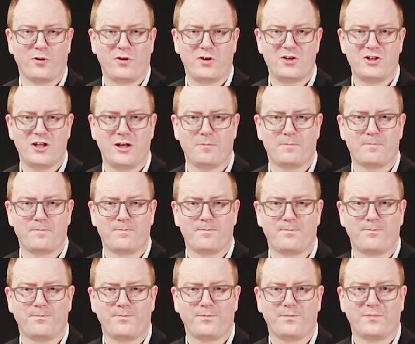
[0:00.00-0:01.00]
authorship.
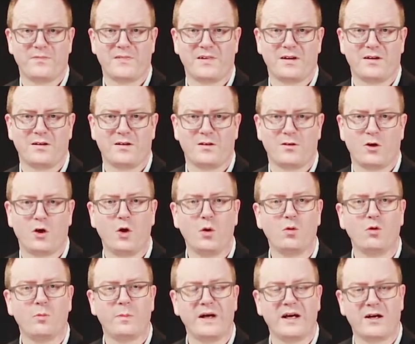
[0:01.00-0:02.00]
Who
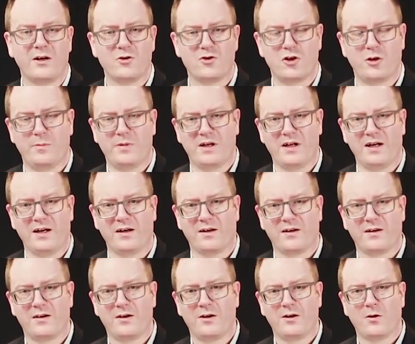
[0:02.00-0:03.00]
will be contributing?
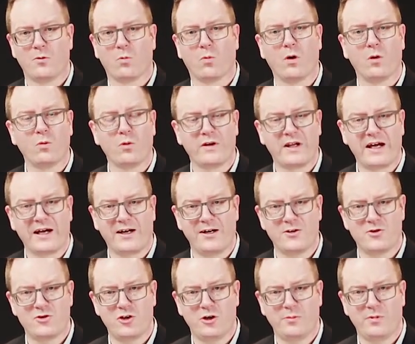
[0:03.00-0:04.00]
What will they
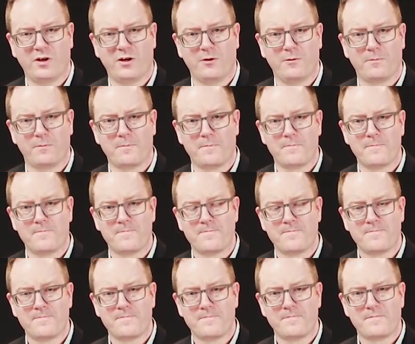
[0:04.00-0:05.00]
contribute?
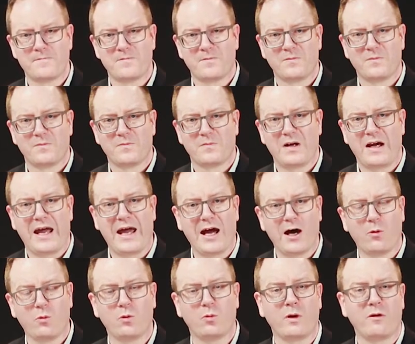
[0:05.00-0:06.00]

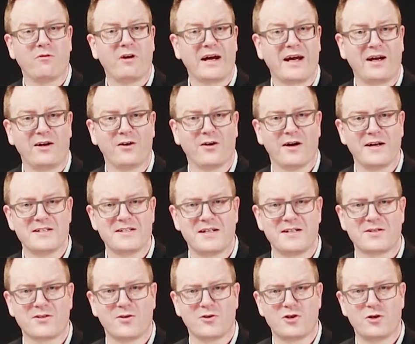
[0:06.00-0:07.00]
How will we recognise
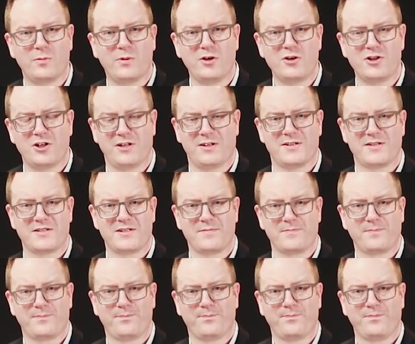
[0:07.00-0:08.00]
these contributions?
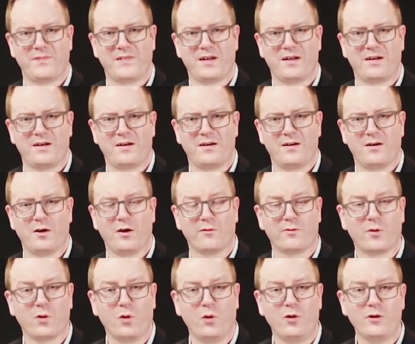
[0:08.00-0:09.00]
Of
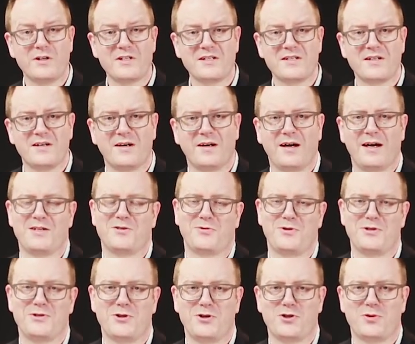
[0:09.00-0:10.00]
course, as
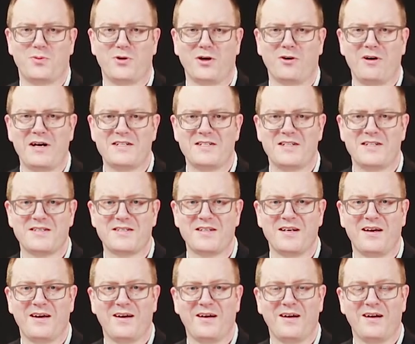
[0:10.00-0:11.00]
research
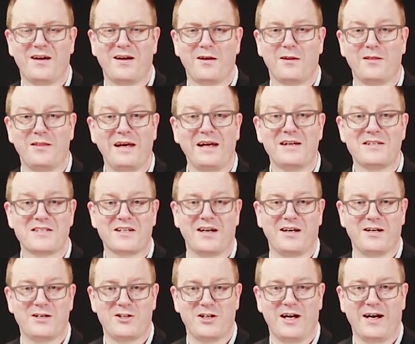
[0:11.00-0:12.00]
progresses, things
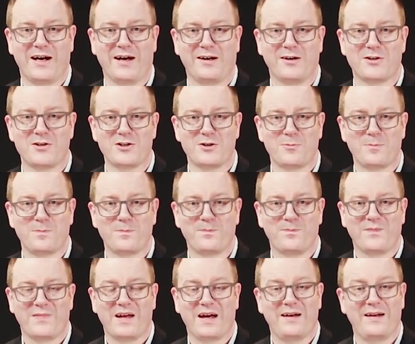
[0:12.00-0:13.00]
can change,
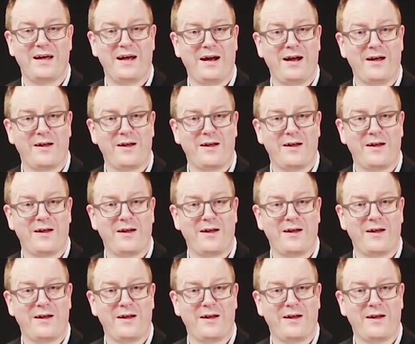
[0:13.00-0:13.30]
and